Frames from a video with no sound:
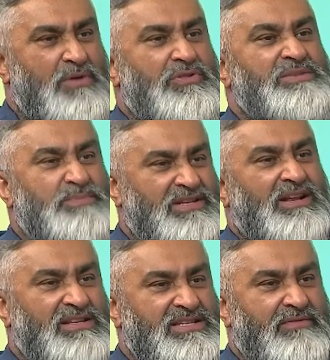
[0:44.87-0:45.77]
this
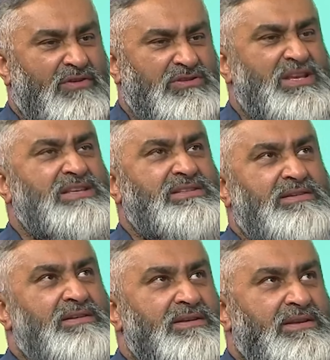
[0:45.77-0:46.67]
particular survey, because it is
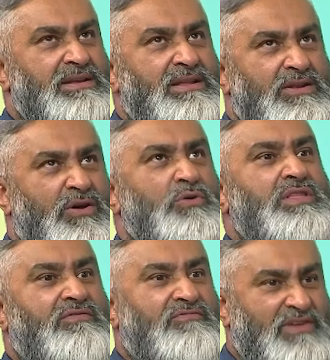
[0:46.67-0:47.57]
not only
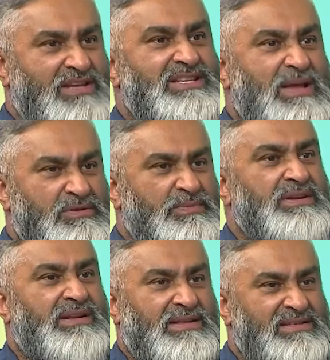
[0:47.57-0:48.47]
the first time it's been
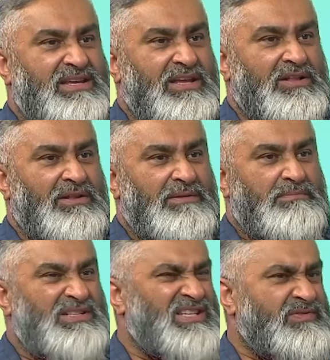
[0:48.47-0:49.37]
done on that scale,
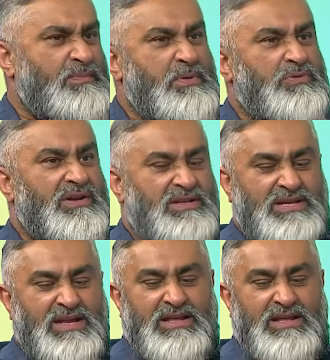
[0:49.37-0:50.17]
but just for people to understand.